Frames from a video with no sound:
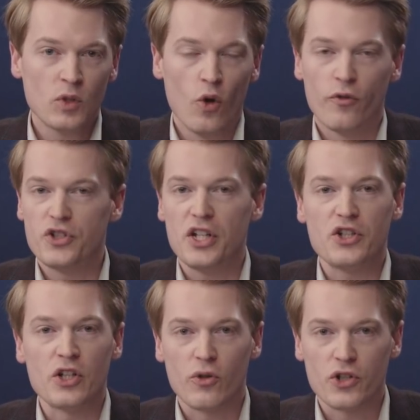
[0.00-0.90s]
or for
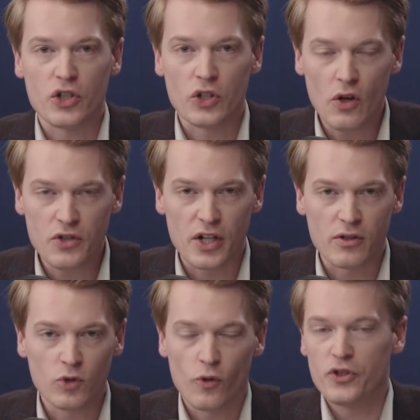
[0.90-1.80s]
teaching Christian
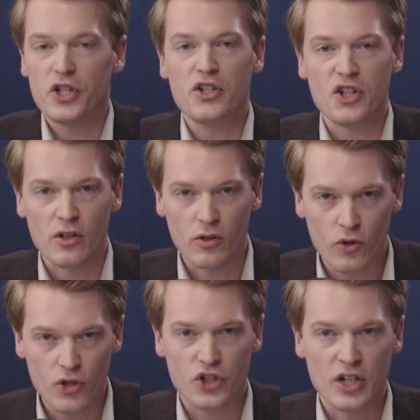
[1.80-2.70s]
content, or for teaching
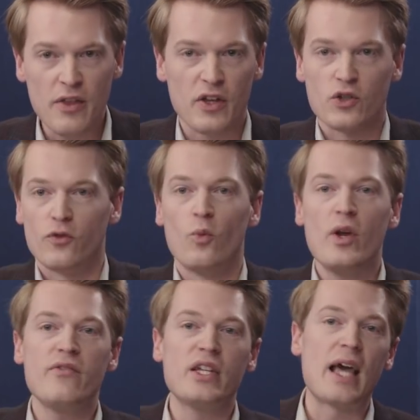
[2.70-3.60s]
Christian ethics, or for
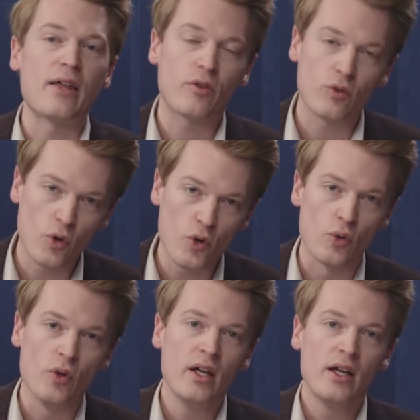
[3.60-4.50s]
weaving that
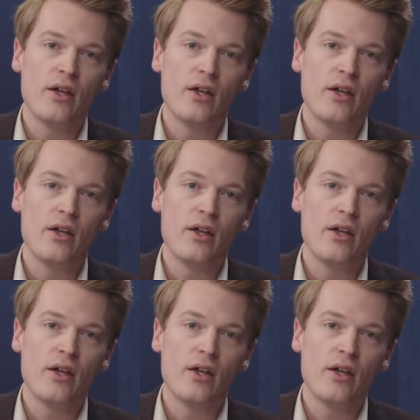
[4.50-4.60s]
through